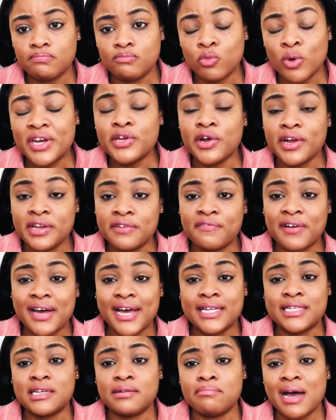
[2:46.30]

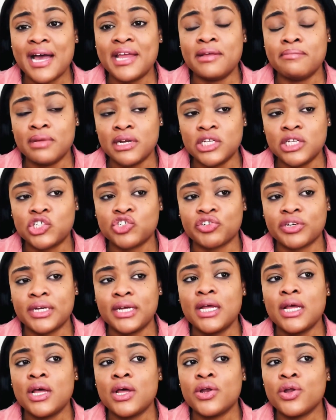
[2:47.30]
invited by the military.
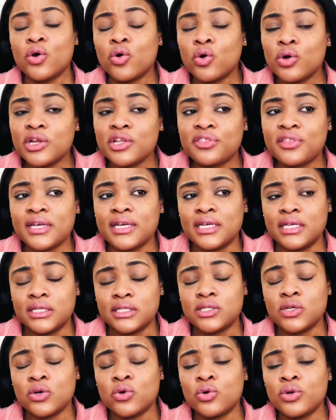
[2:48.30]
The
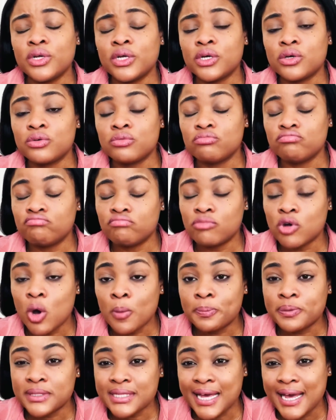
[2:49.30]
only
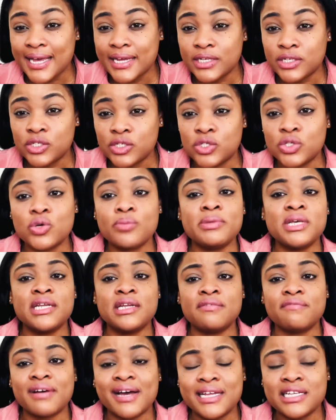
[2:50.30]
upside to being
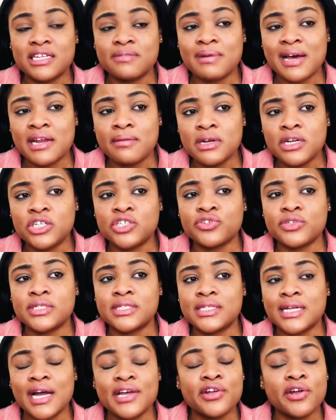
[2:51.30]
invited by the military is
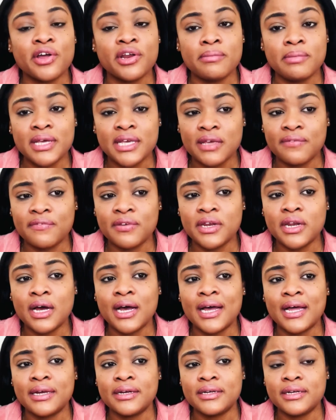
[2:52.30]
that you're going to be given
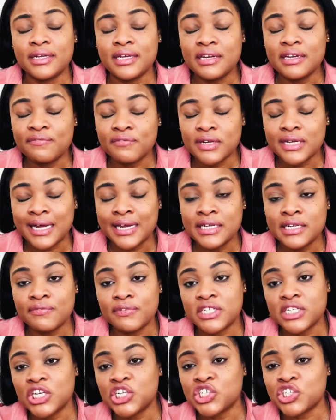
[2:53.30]
an
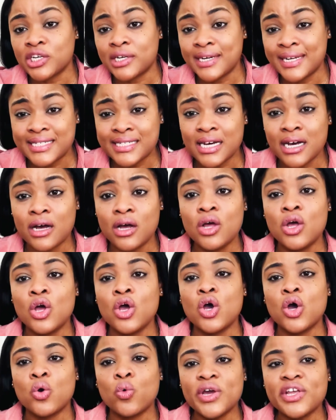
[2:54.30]
invitation letter,
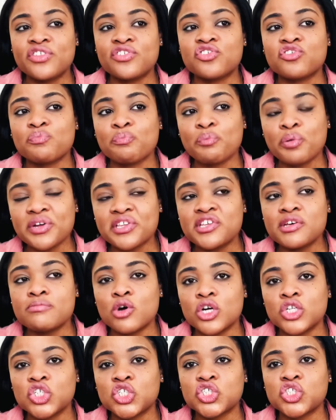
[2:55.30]
which pretty
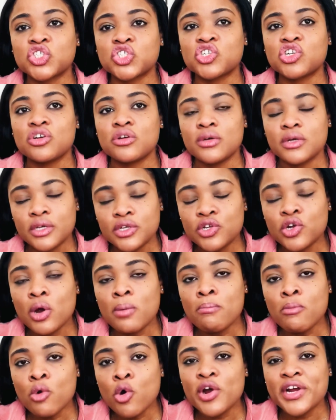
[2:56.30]
much you're
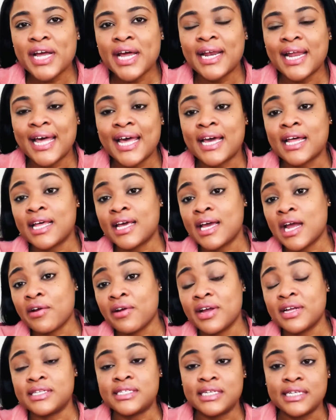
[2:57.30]
more than likely
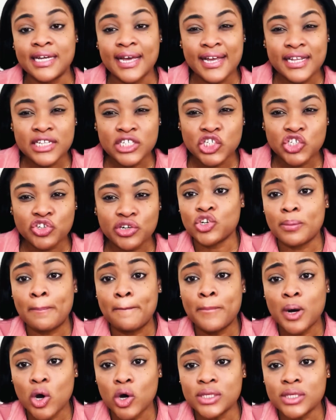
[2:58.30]
guaranteed entry.
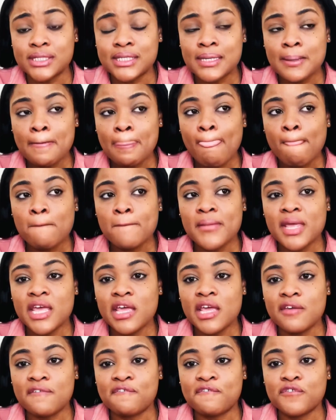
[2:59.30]
But
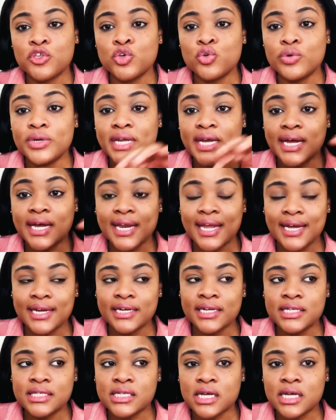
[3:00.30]
if you neglect these other